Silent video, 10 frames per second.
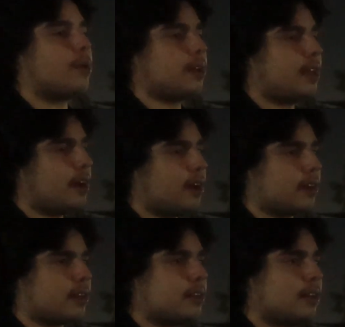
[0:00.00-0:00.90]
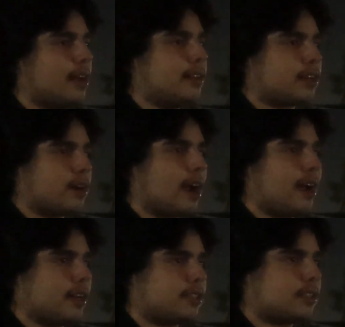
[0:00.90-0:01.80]
were young in the oh.
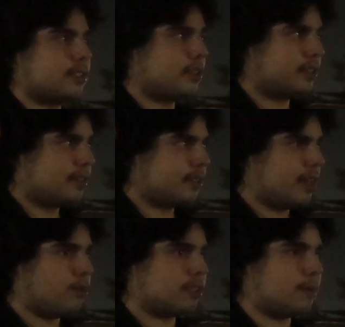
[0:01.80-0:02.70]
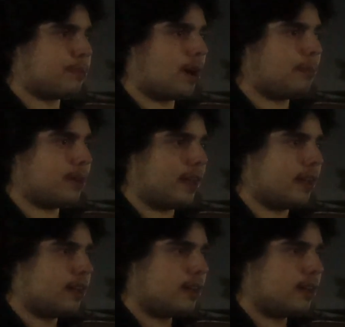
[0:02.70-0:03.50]
crash. It was in prom night.